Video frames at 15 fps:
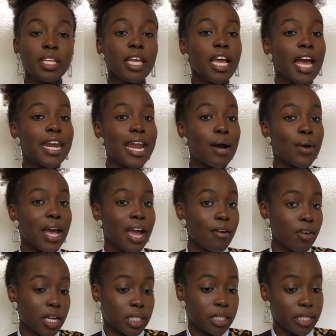And now hair
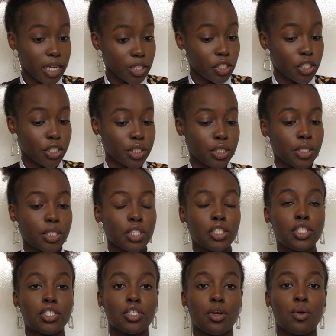extensions,
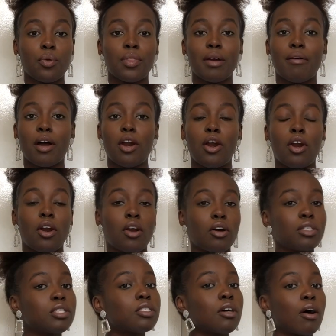so there are
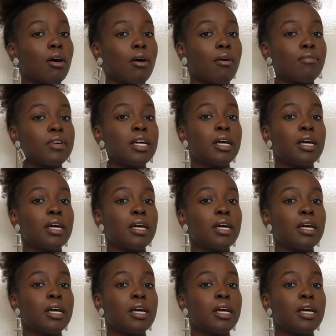lots of